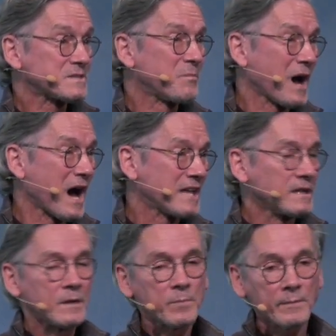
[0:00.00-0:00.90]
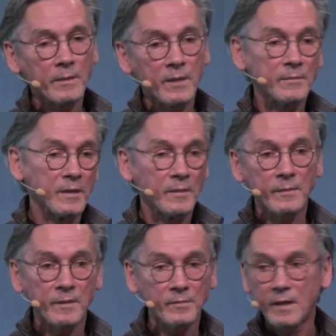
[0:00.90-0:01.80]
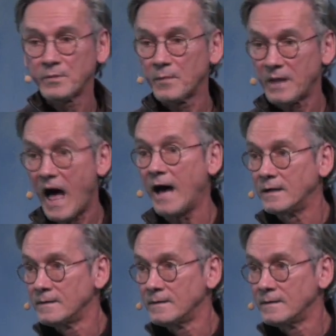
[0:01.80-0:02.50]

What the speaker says: but blah, blah, blah, blah, blah, blah, blah, blah, blah.